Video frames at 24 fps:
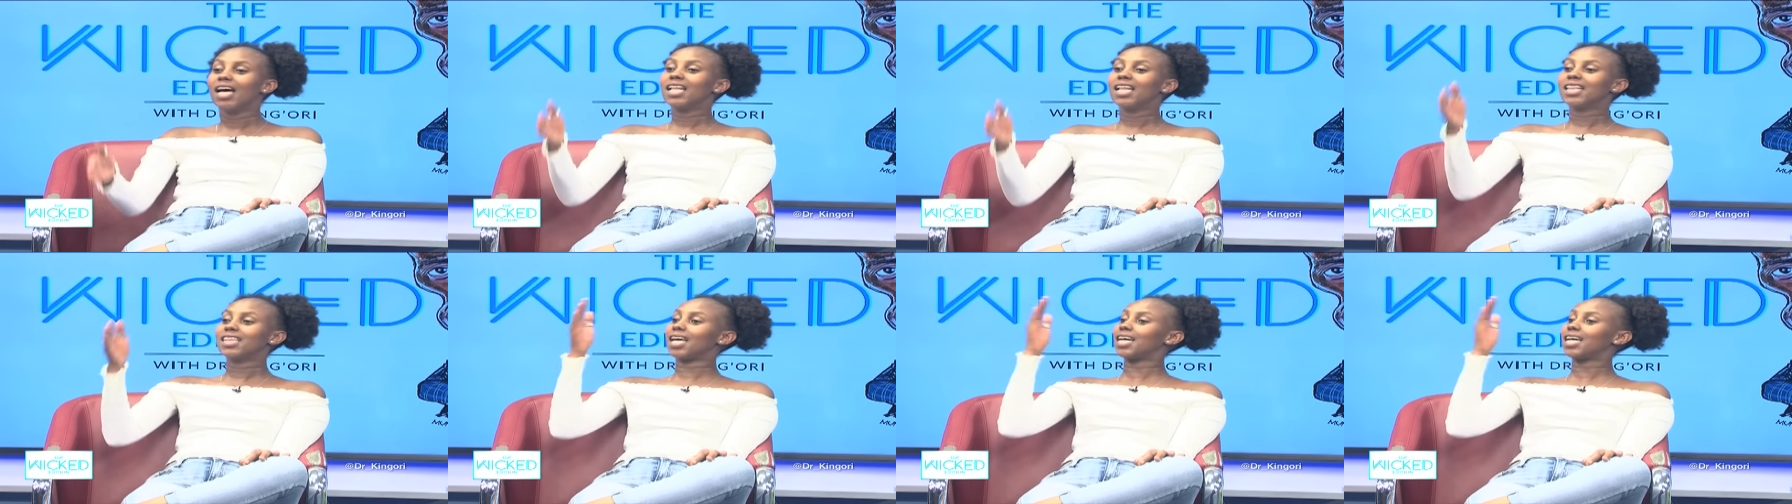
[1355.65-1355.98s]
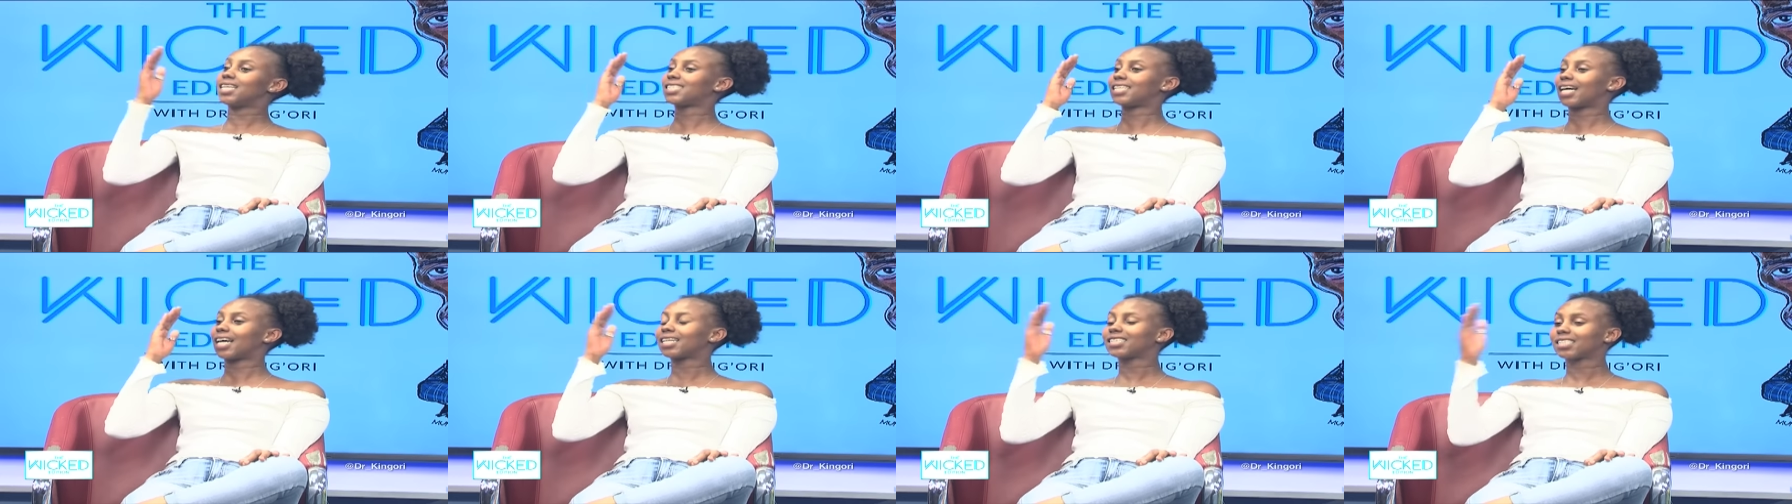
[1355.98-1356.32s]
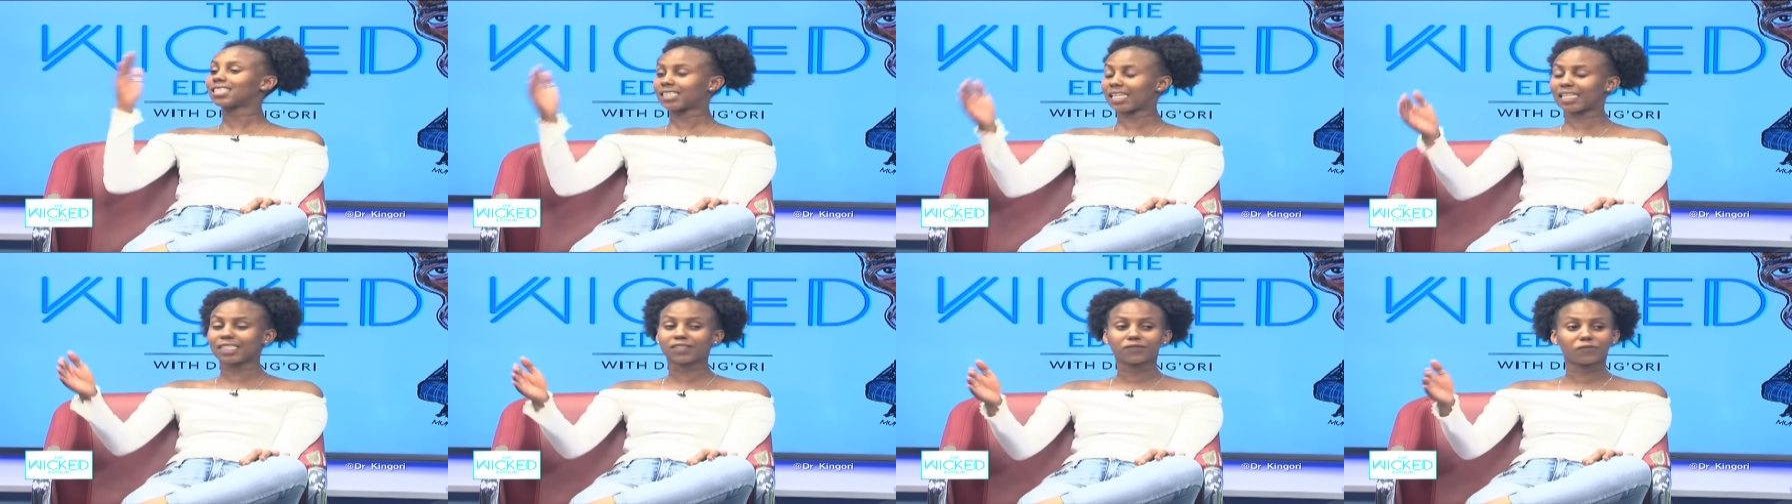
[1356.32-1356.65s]
They are
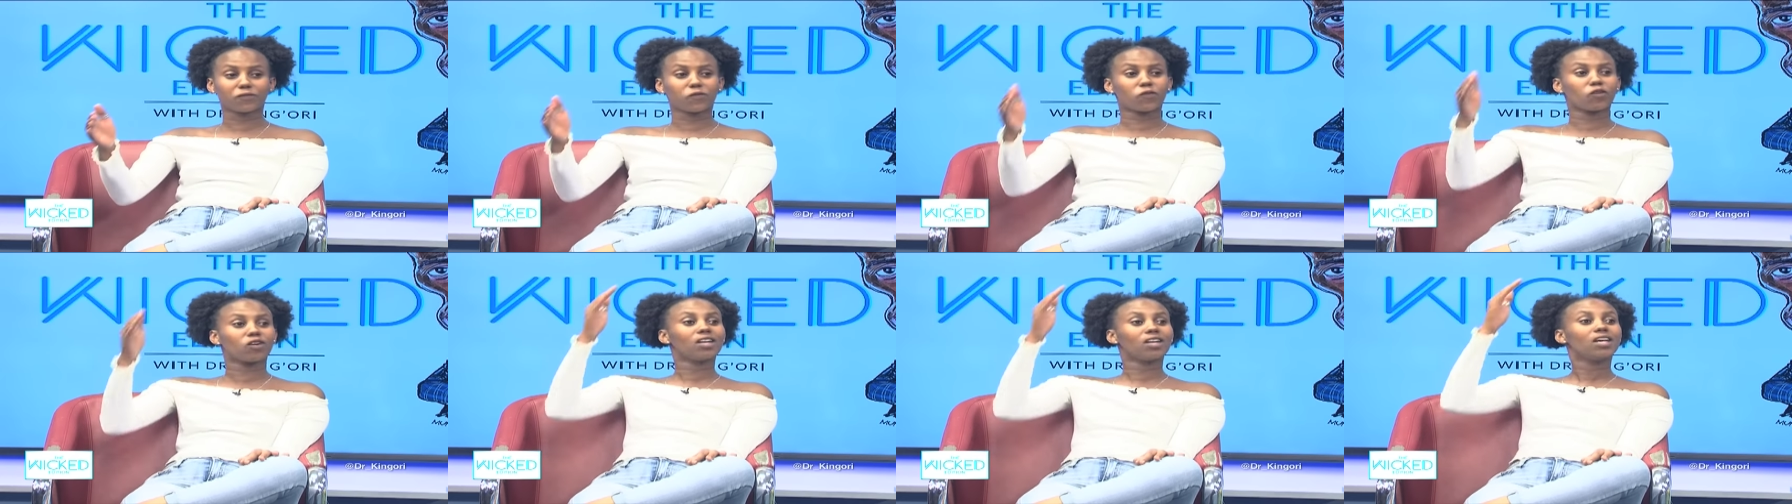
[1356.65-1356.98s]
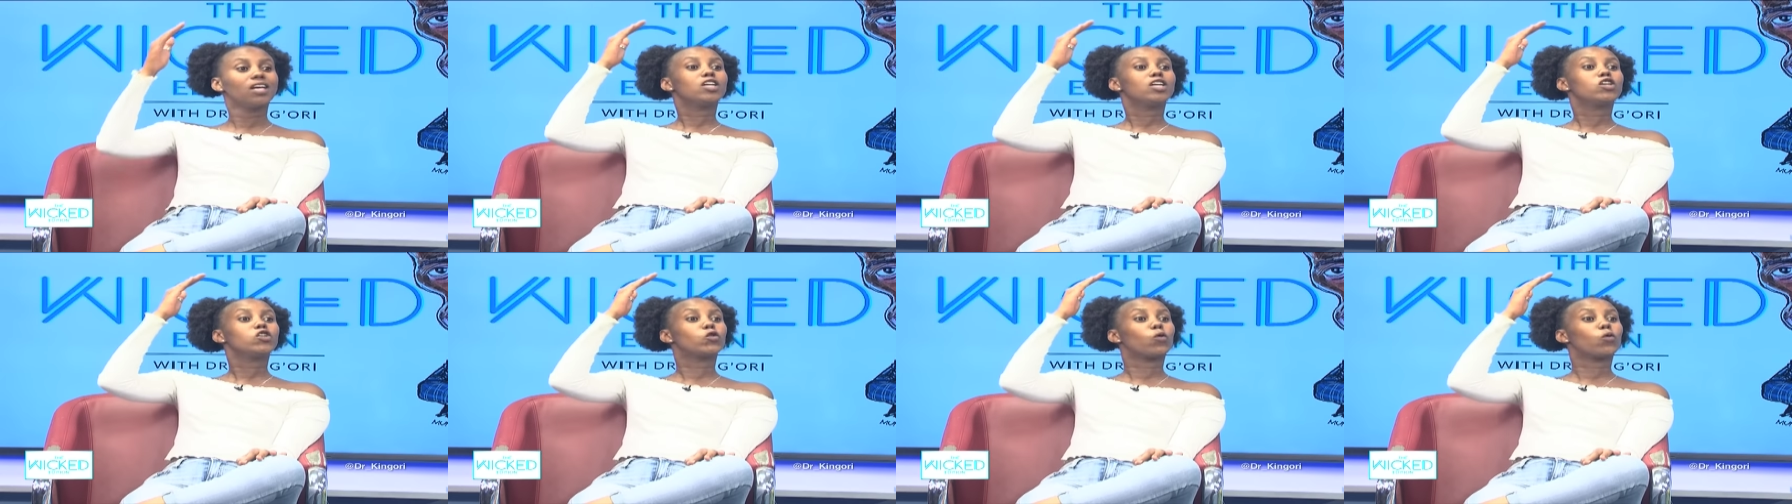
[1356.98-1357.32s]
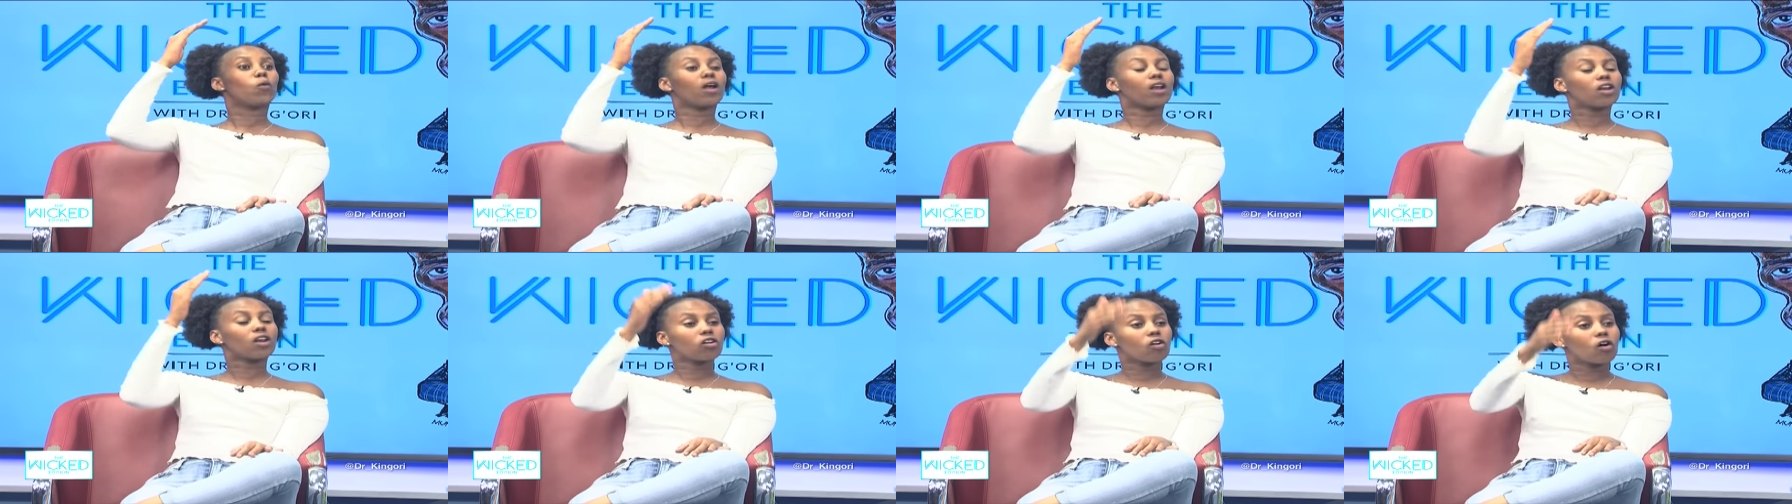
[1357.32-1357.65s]
successful,
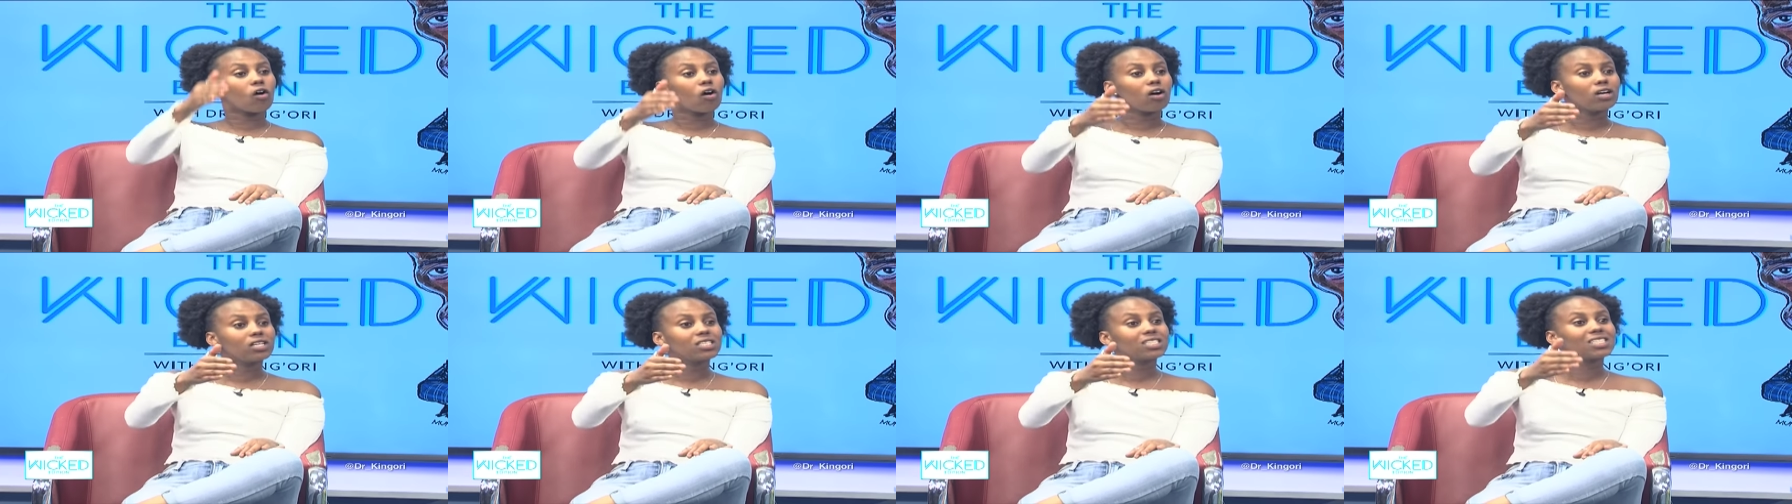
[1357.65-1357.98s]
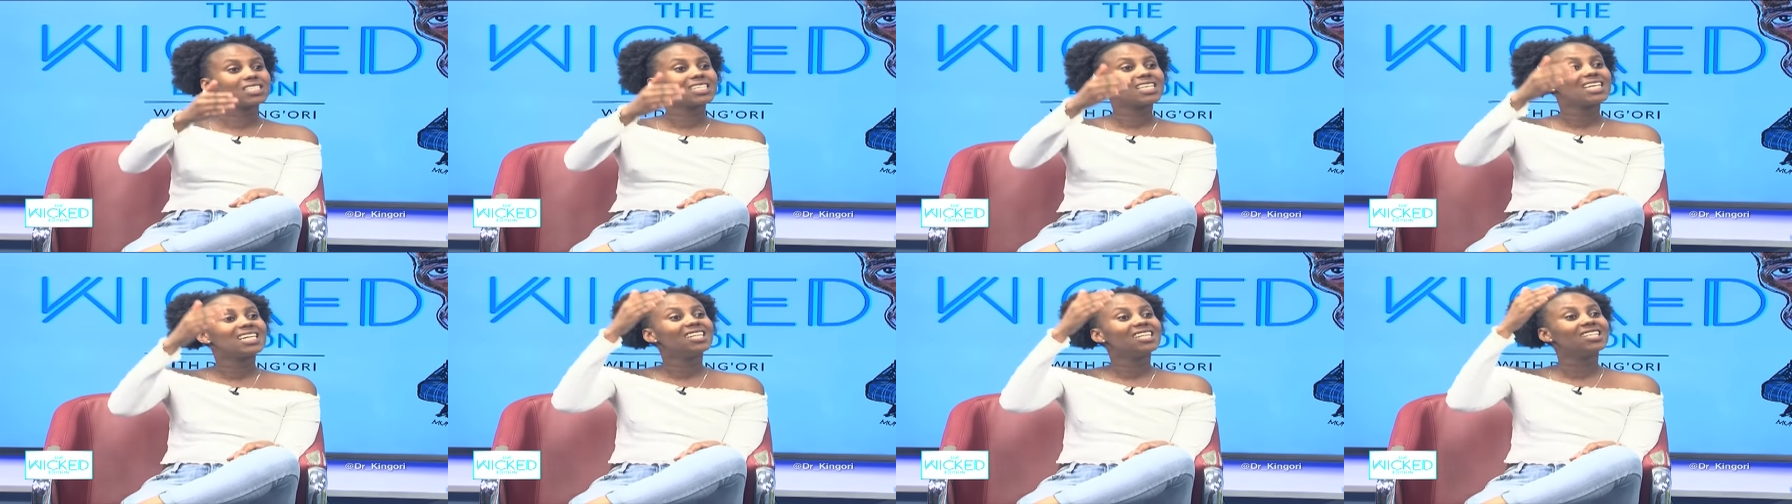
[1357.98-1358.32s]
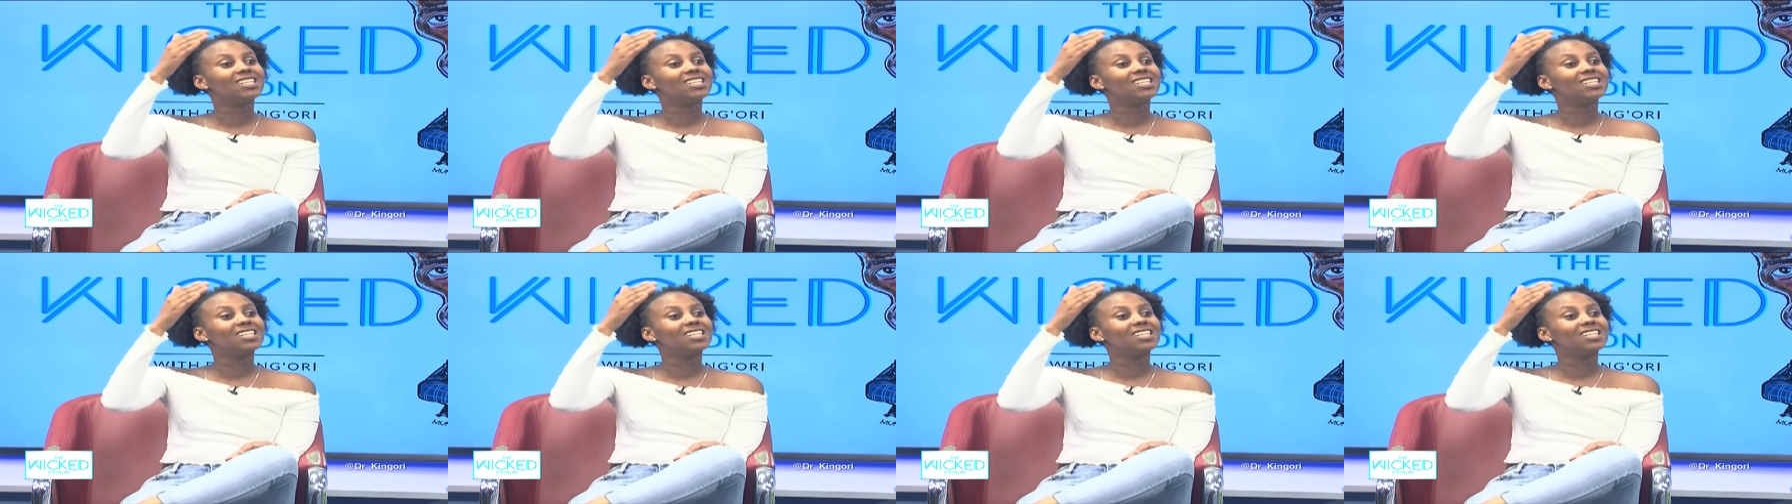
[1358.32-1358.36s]
you are not.